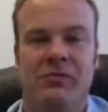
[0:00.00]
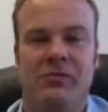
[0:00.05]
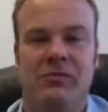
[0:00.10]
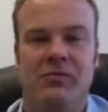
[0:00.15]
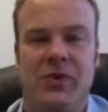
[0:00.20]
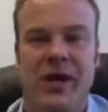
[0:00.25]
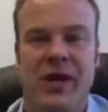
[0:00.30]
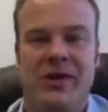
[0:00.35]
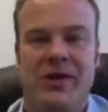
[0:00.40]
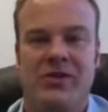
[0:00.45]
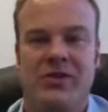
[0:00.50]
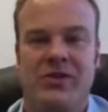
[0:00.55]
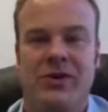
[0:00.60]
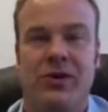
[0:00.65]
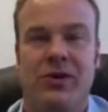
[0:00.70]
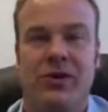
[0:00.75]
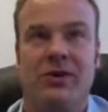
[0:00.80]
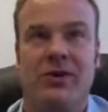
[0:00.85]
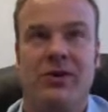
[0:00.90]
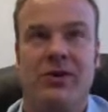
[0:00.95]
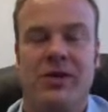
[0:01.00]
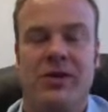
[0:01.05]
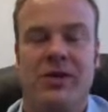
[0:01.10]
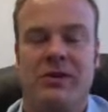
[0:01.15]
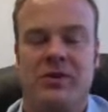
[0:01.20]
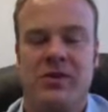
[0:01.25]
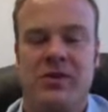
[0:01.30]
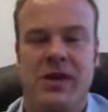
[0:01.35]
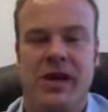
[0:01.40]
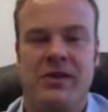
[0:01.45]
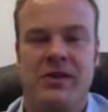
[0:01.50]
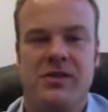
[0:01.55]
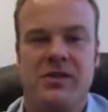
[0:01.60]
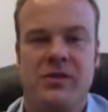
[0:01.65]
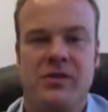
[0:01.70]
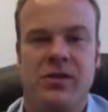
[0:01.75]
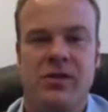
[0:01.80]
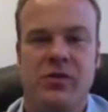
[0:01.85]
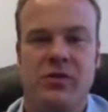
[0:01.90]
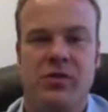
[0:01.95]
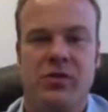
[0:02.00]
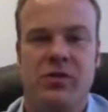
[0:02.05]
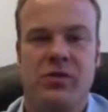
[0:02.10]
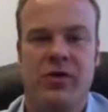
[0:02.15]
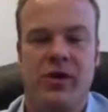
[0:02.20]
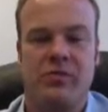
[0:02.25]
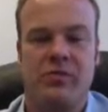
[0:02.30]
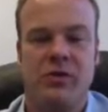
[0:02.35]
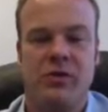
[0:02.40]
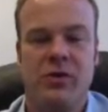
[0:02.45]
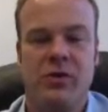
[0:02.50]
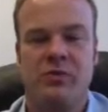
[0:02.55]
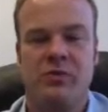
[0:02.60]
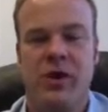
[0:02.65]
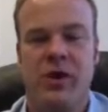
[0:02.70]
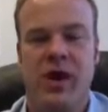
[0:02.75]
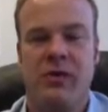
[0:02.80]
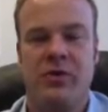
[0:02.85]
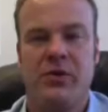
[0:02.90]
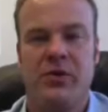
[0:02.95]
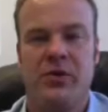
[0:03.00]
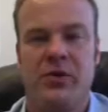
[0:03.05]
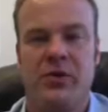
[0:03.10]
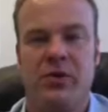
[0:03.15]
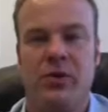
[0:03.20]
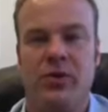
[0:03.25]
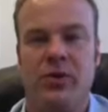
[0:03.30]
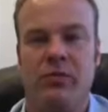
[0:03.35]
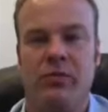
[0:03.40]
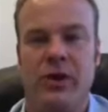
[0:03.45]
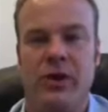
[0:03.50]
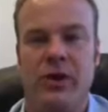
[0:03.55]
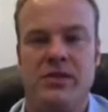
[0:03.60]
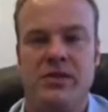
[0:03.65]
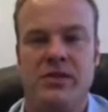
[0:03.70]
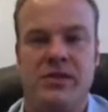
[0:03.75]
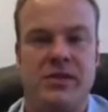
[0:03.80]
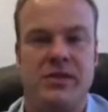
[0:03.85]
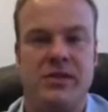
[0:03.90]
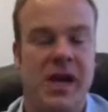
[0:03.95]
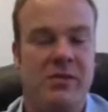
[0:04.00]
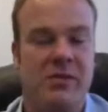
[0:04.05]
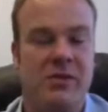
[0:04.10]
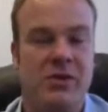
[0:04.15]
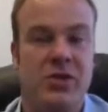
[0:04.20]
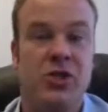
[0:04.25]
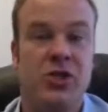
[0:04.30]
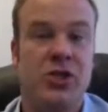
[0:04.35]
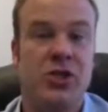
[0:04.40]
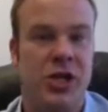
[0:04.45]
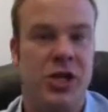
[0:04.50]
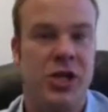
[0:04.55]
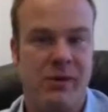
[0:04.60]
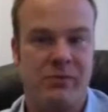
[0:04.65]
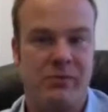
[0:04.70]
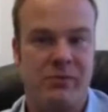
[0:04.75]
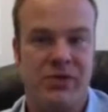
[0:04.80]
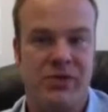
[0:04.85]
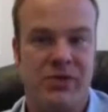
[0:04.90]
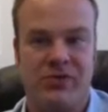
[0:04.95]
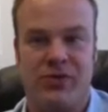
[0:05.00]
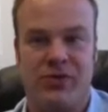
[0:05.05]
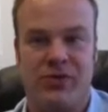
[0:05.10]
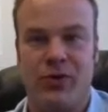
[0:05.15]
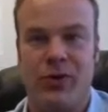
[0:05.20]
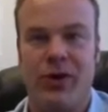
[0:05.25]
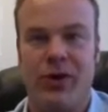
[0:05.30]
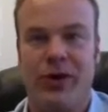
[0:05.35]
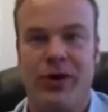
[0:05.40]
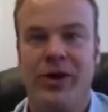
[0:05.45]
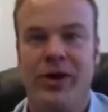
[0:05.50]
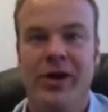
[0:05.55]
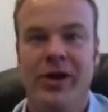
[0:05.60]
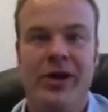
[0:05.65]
it had something to do with like most popular or best diamond shapes for